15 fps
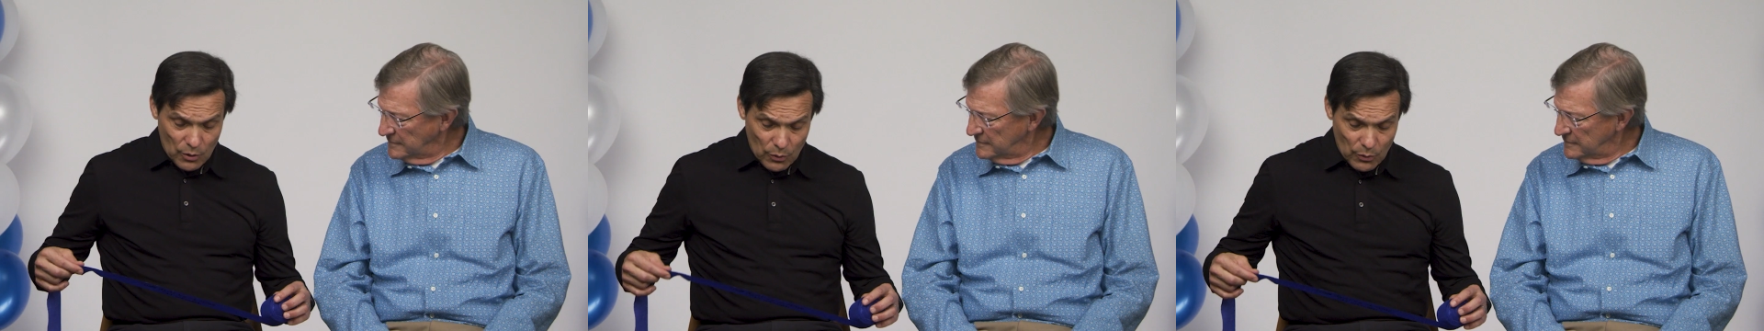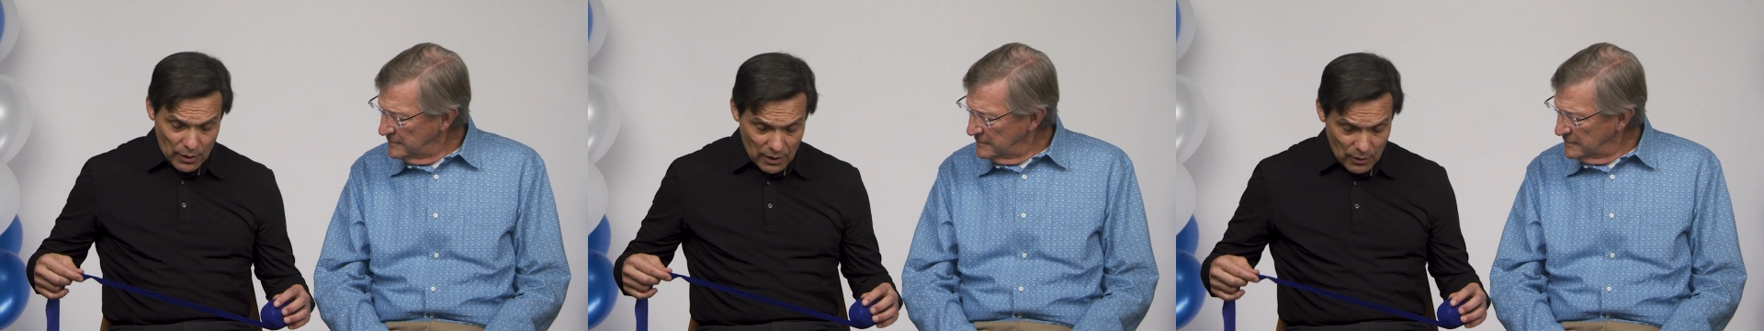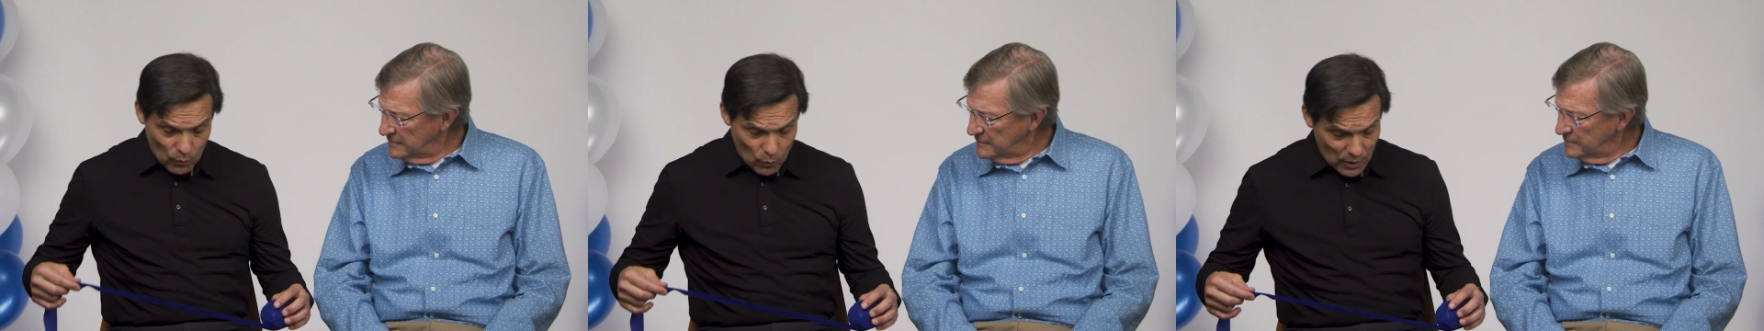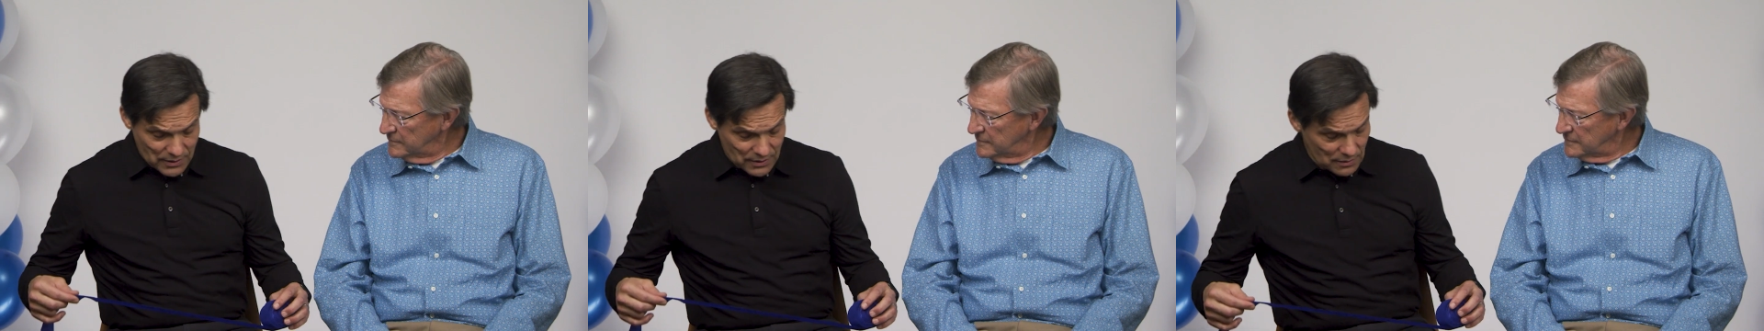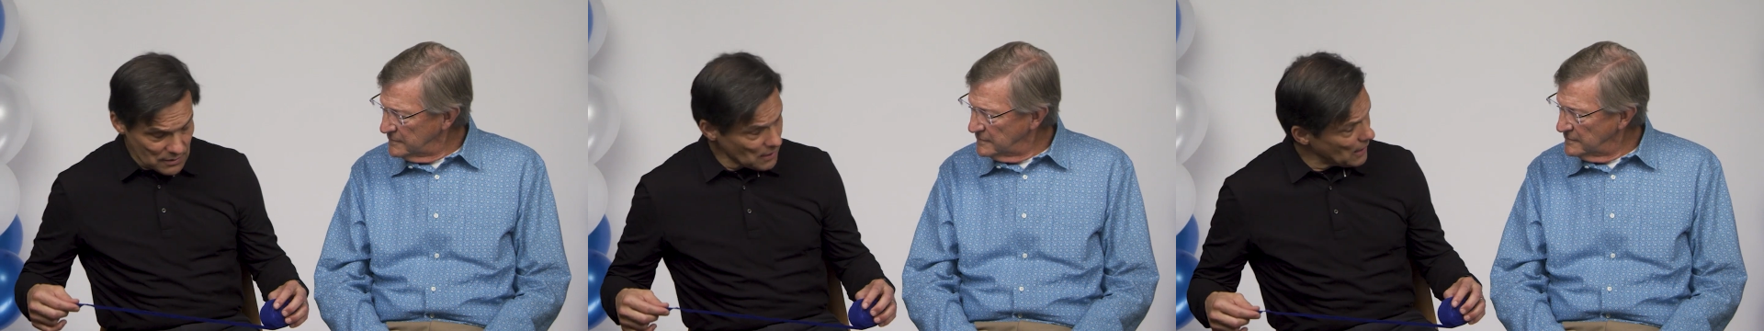Speaker 1: do you think
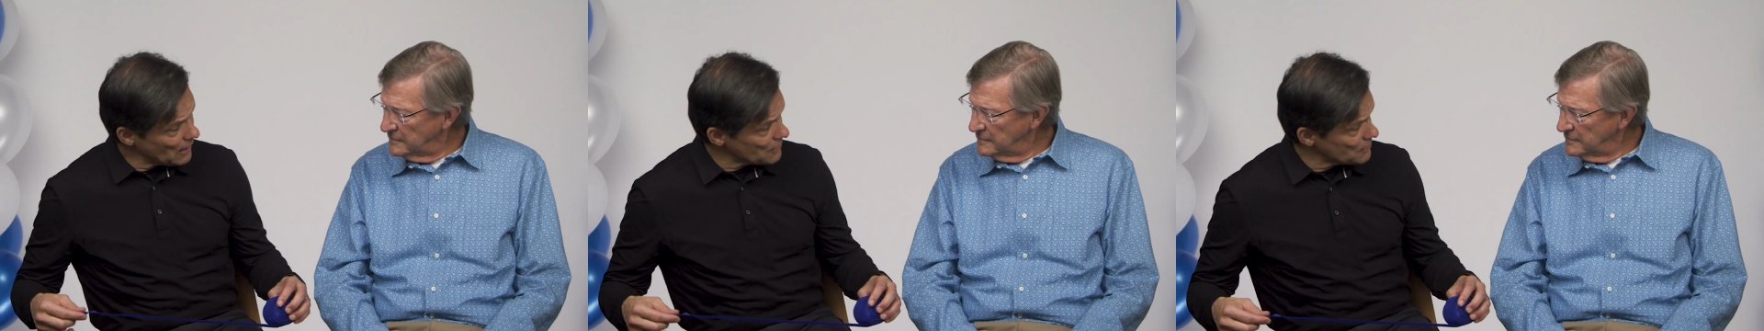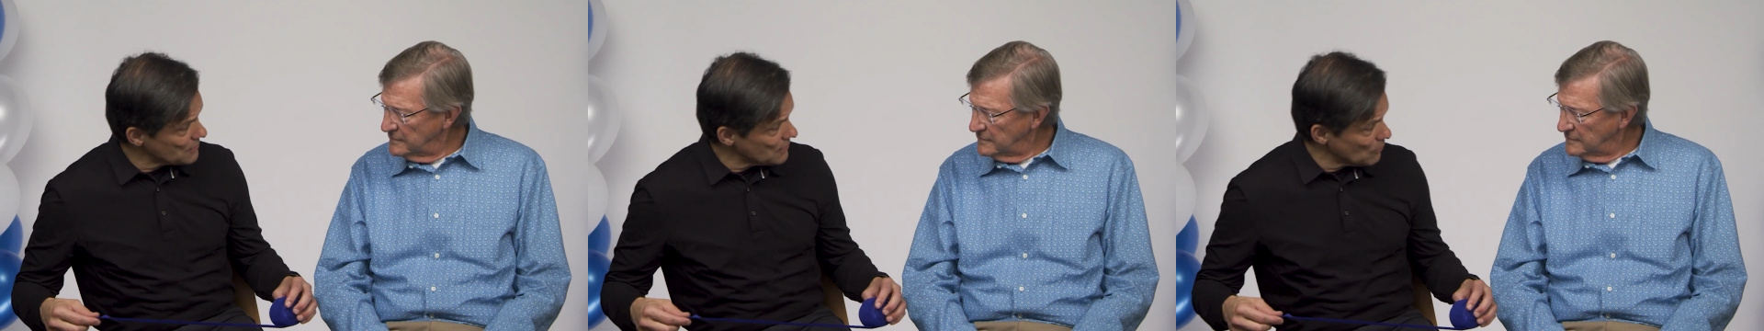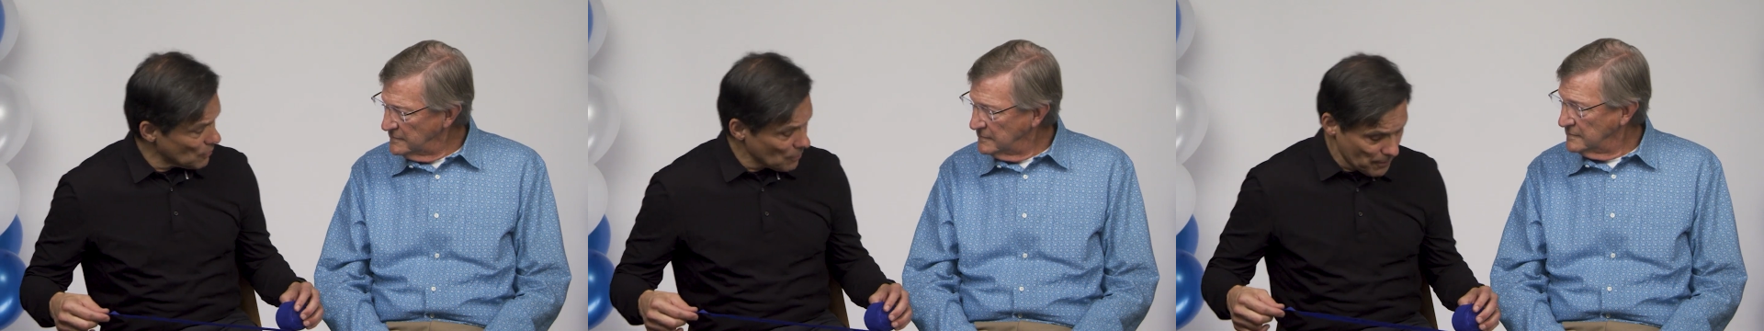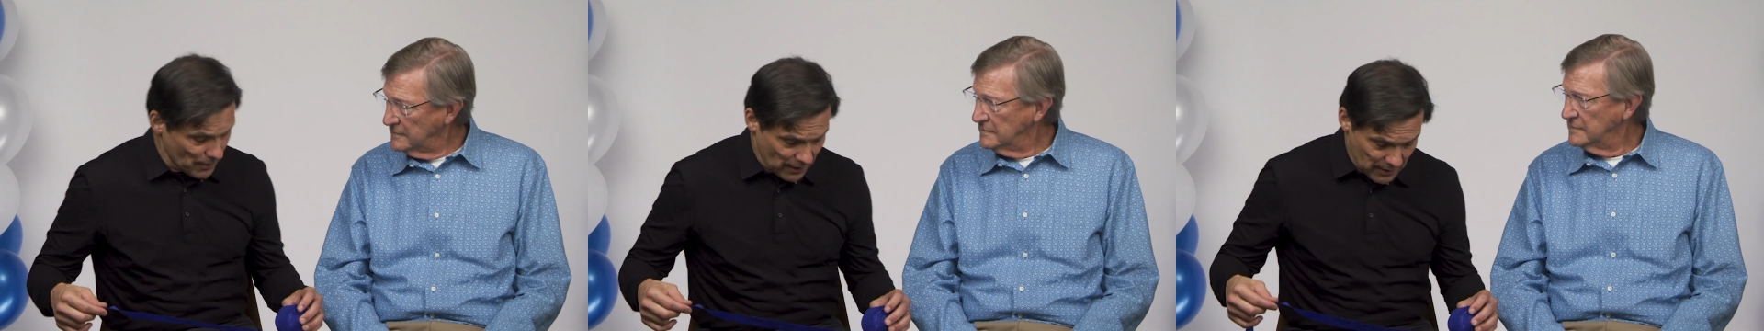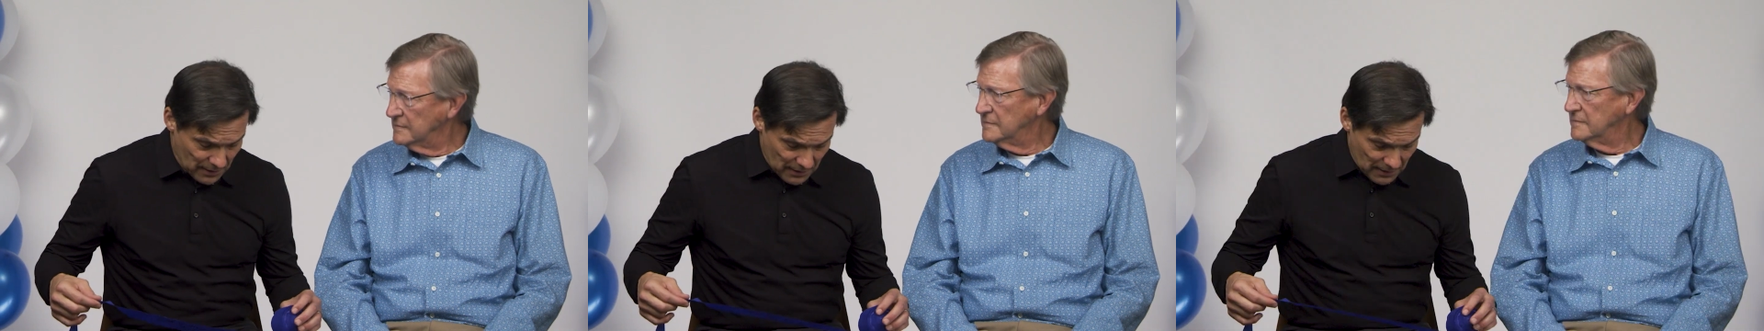Wess's legacy will be?